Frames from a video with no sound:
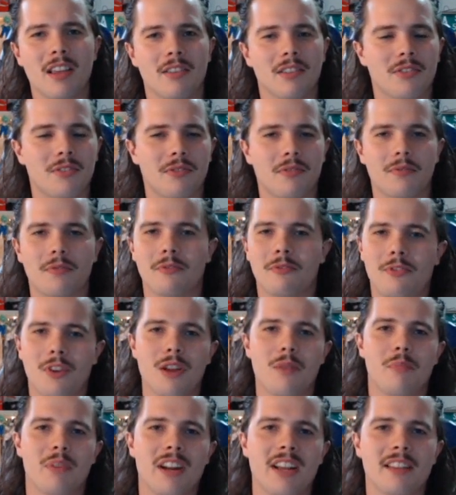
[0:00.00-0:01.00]
It was
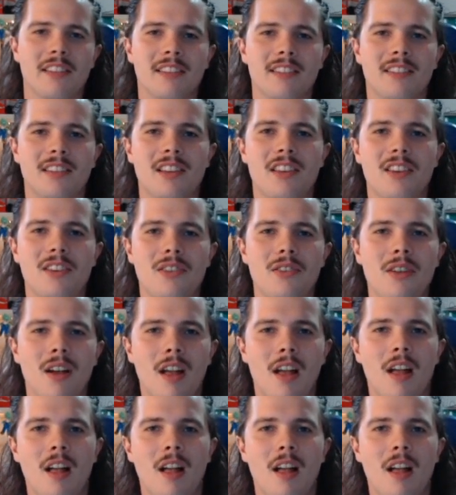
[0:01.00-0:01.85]
fun bringing this to you.